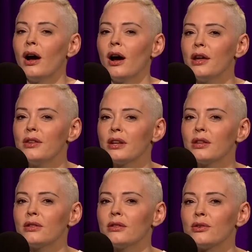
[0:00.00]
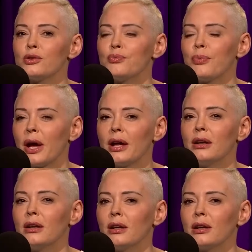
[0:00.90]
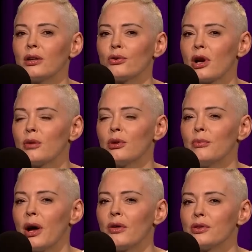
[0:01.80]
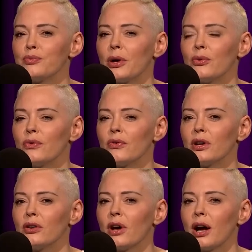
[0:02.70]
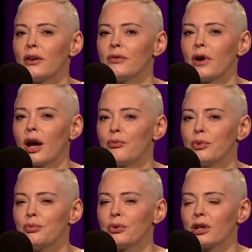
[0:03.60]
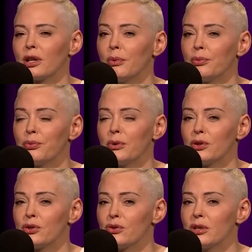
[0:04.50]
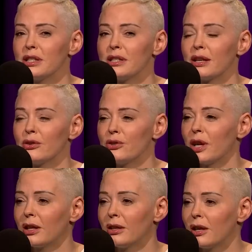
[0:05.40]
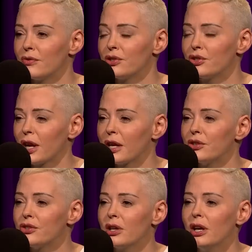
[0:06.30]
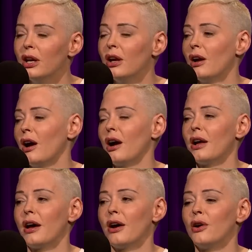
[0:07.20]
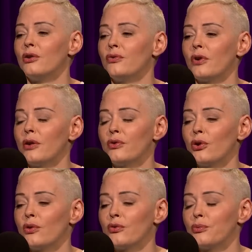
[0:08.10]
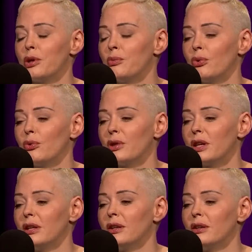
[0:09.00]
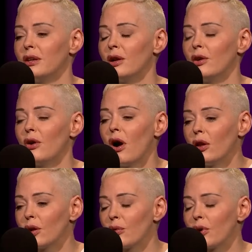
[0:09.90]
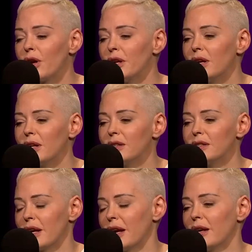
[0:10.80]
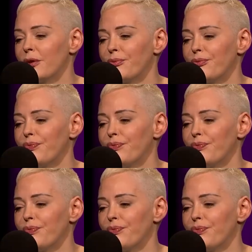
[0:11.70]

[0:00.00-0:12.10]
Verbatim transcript: I think there's been an incredible amount that's been revealed. I, I have people that come up to me in the street saying their daily life has changed. I have I've heard from people within you know Hollywood that say